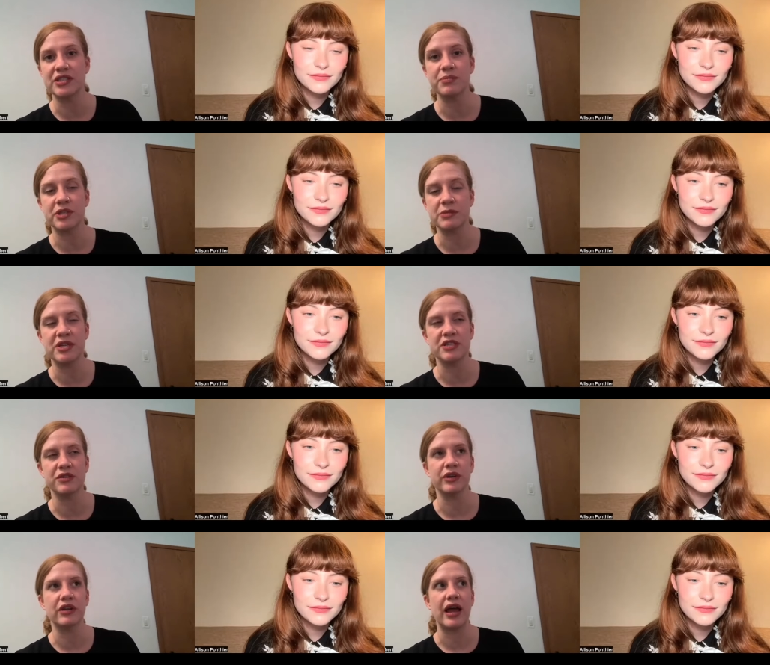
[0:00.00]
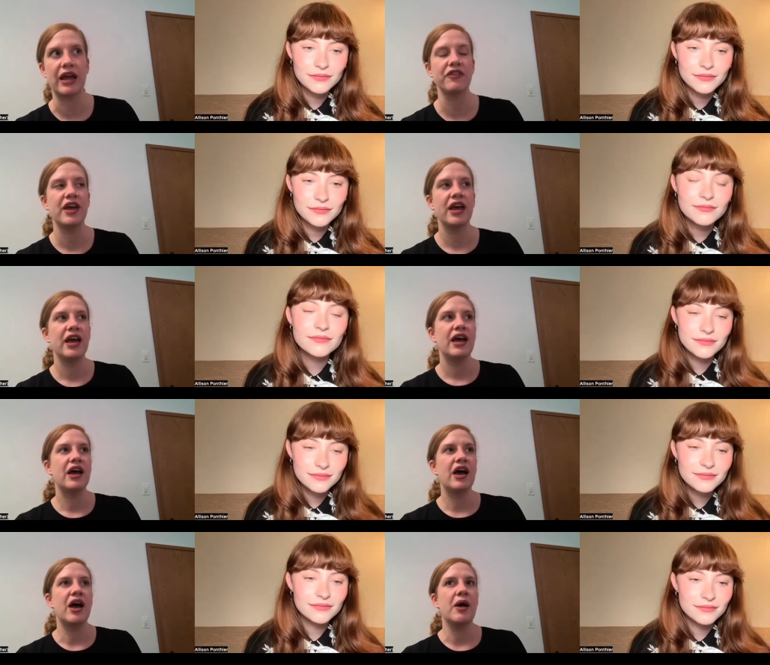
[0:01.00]
Speaker 1: it's a piece of real life,
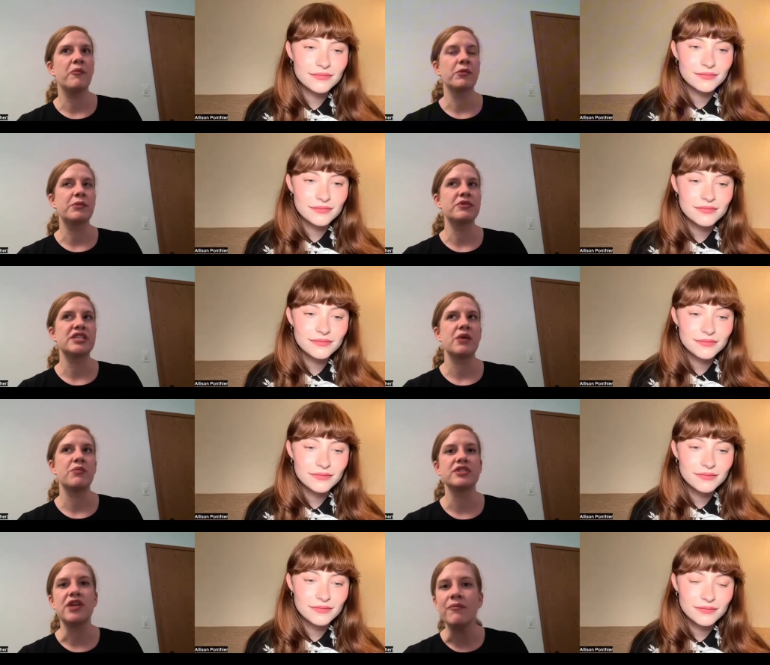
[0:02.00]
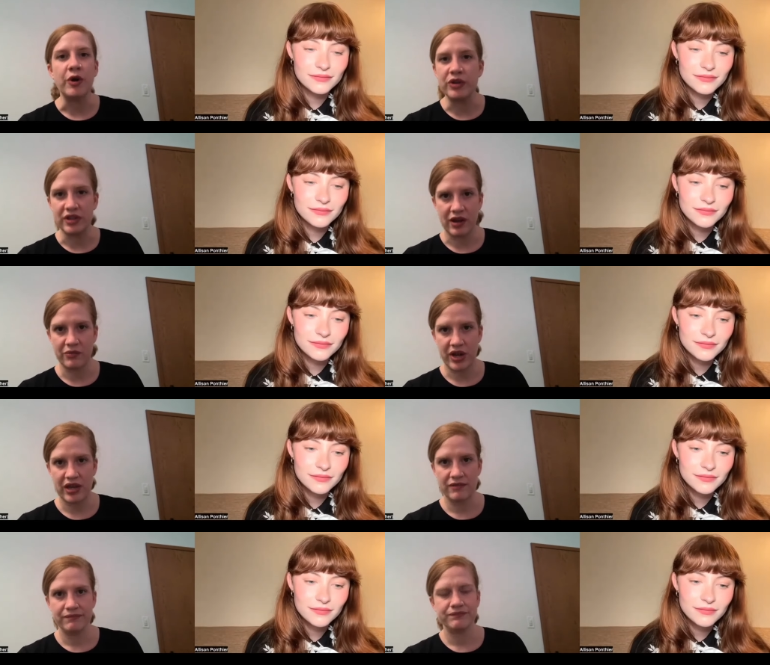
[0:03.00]
um, where people say, "Well, stop voting that way,"
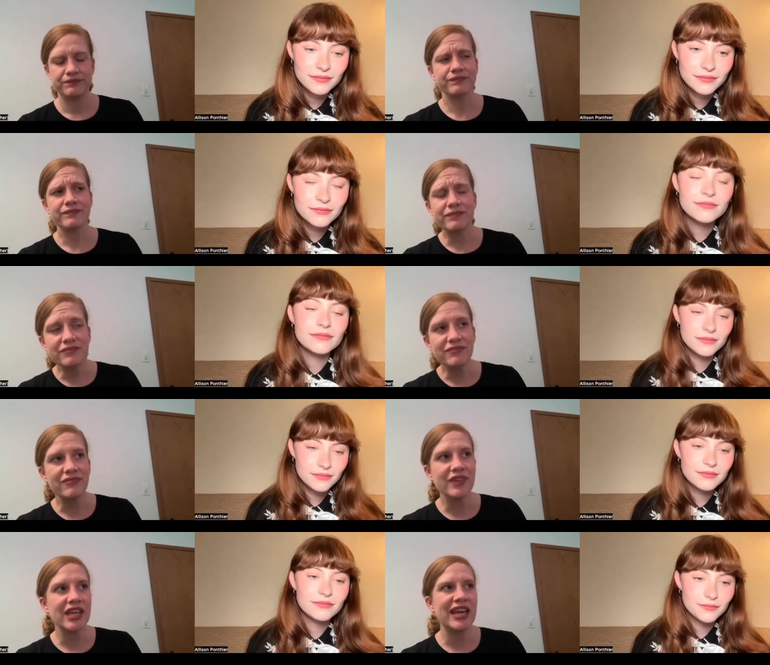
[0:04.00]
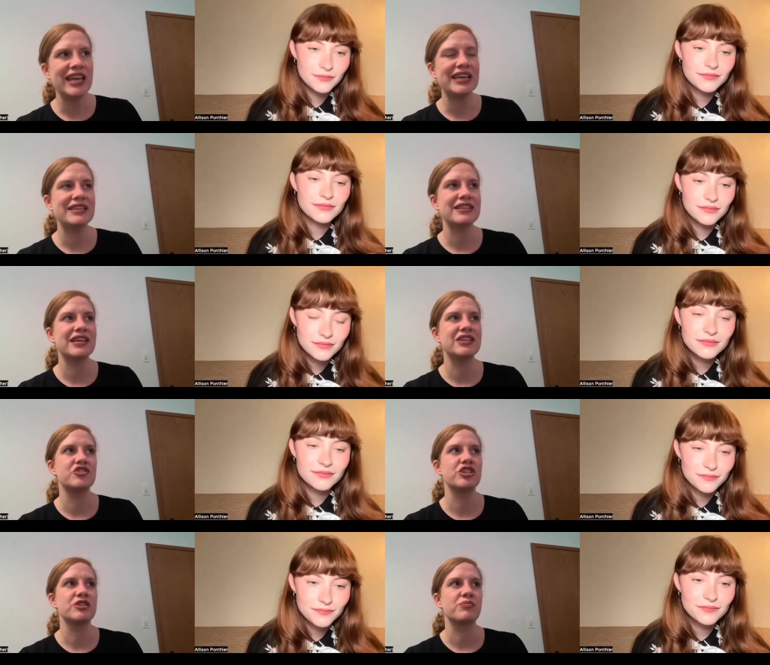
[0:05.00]
And it's
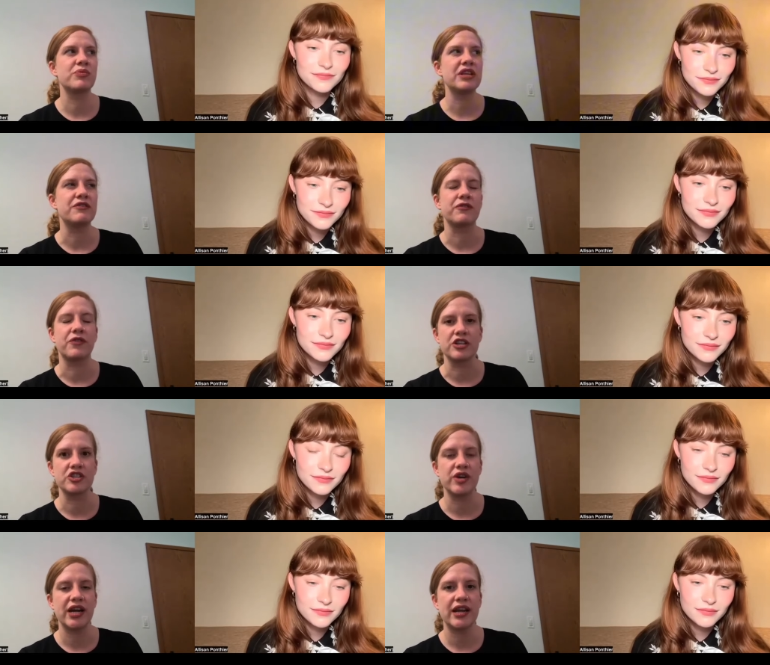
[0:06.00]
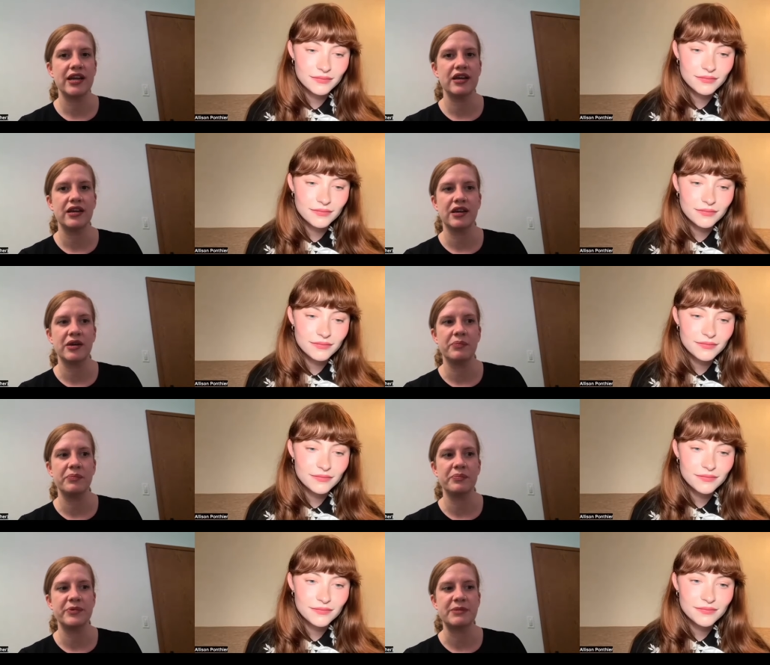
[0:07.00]
just really frustrating. Um,
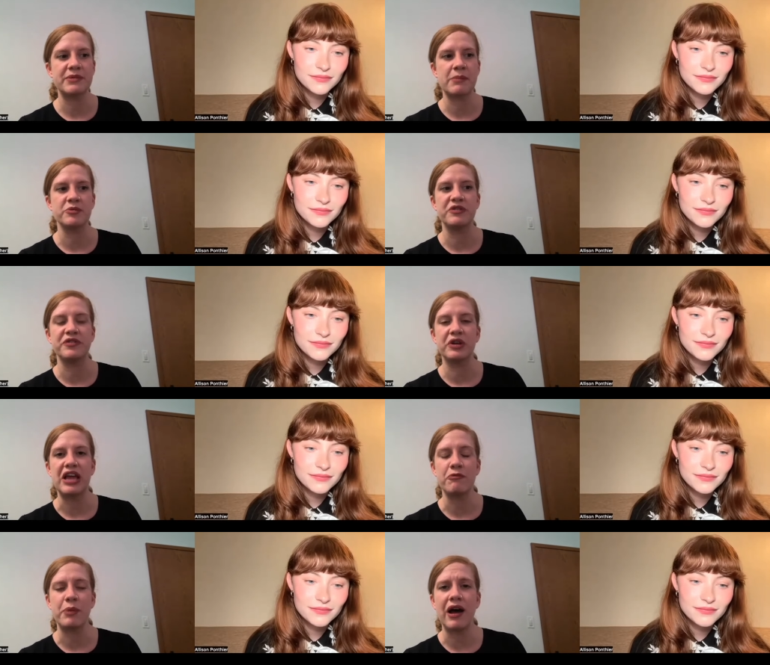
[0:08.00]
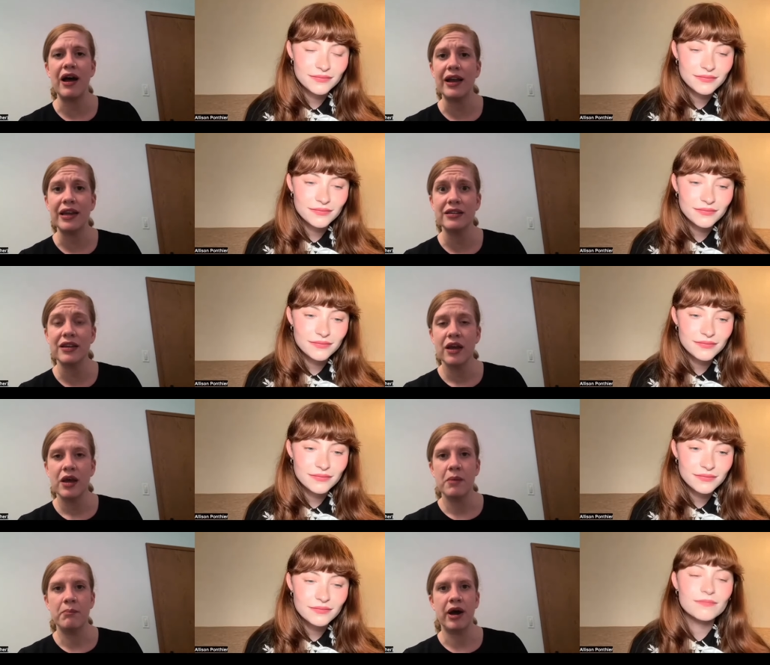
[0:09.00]
sometimes we feel left behind
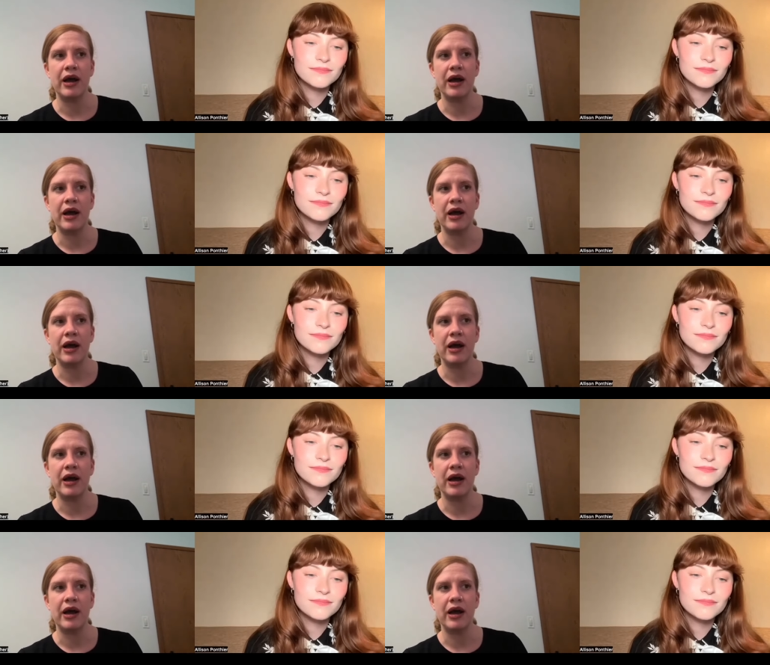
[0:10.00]
by